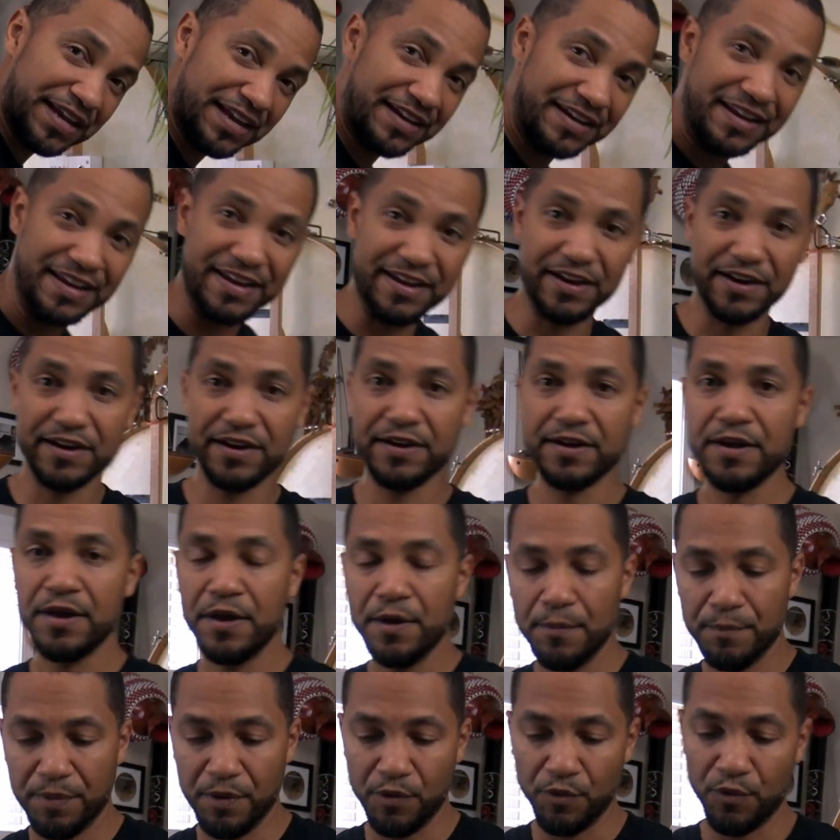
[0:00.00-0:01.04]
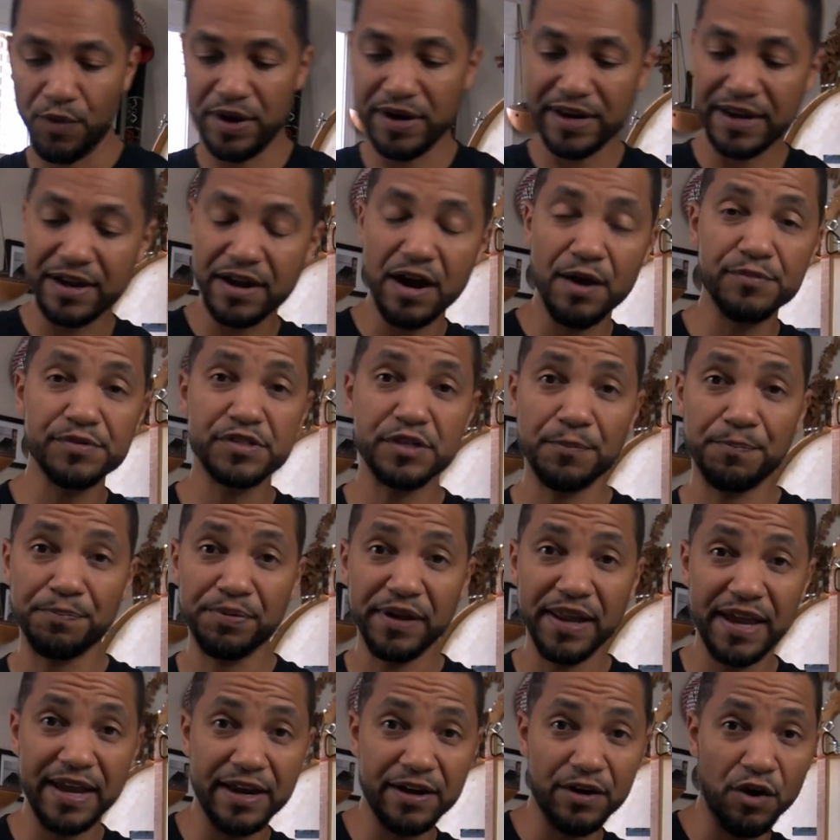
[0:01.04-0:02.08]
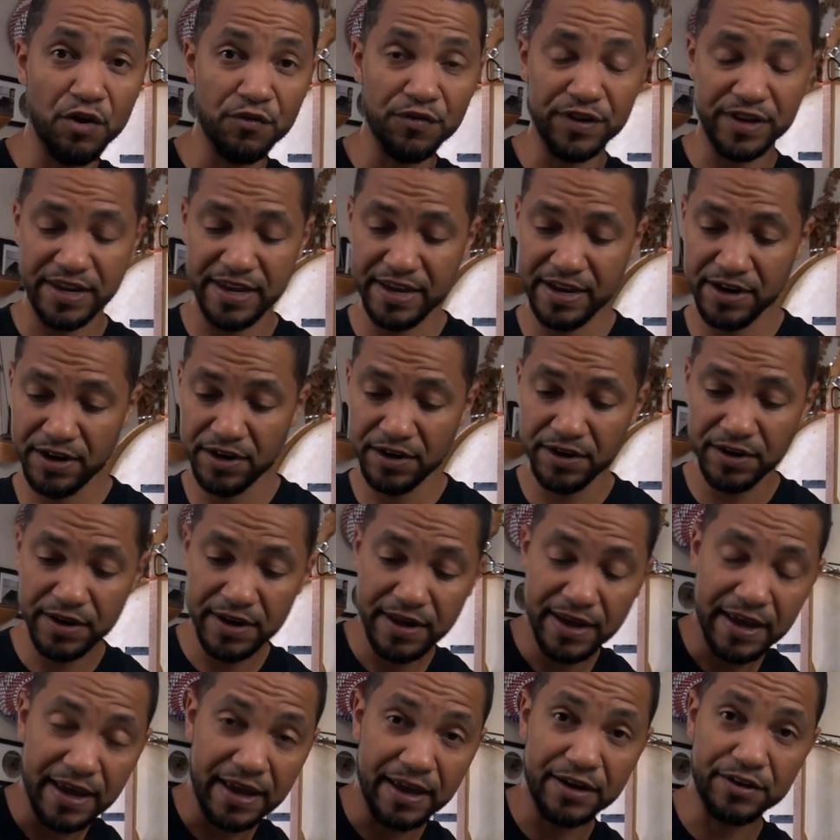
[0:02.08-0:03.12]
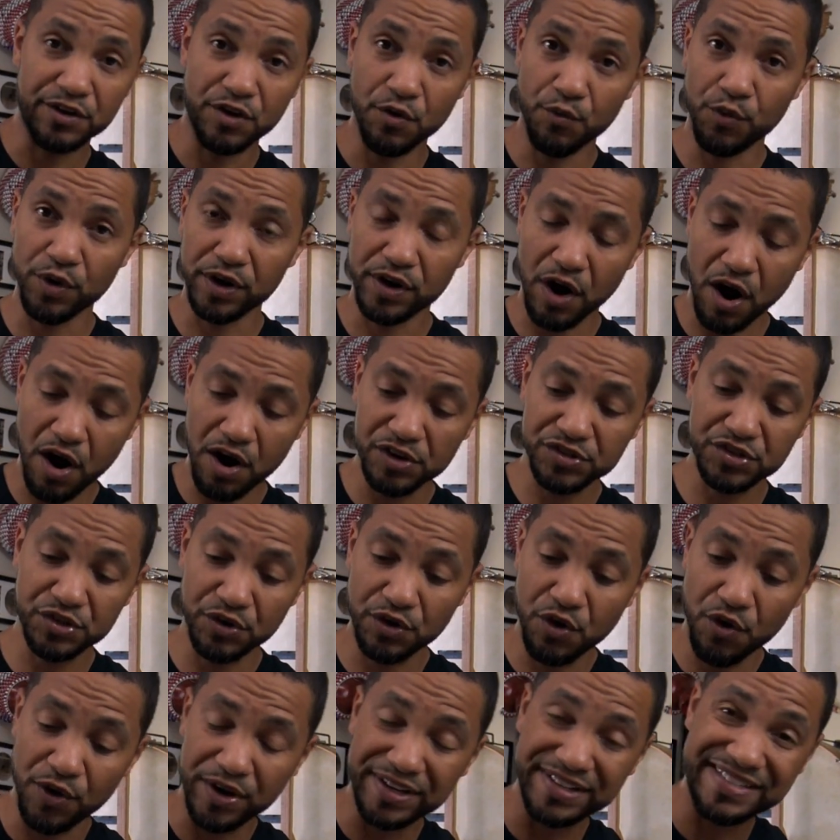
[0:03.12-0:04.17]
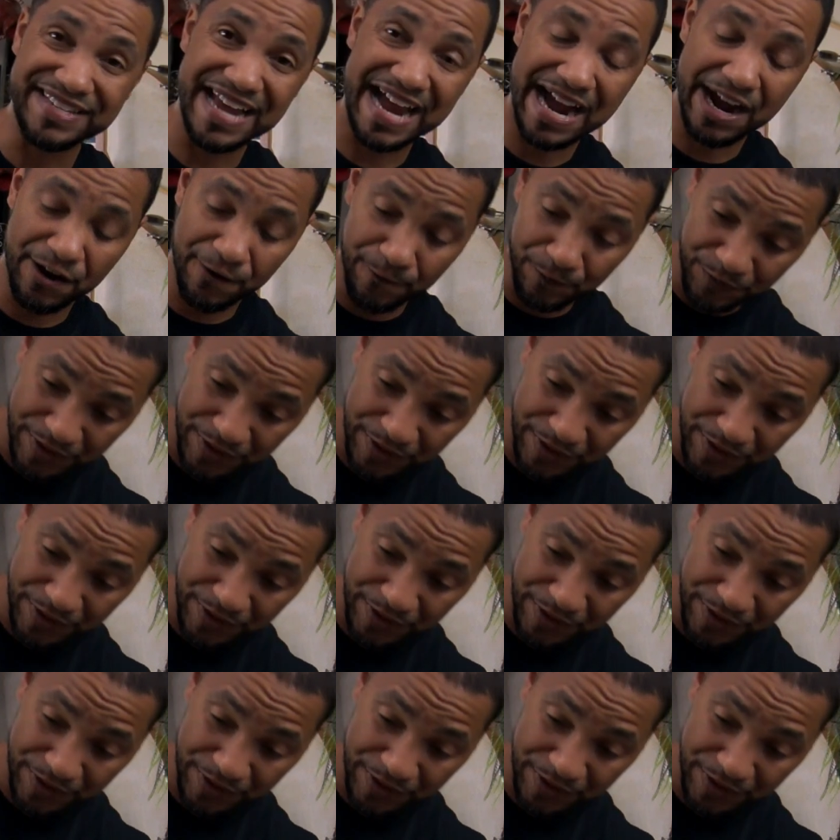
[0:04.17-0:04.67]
in here, but when it comes to playing over here, and we're also going down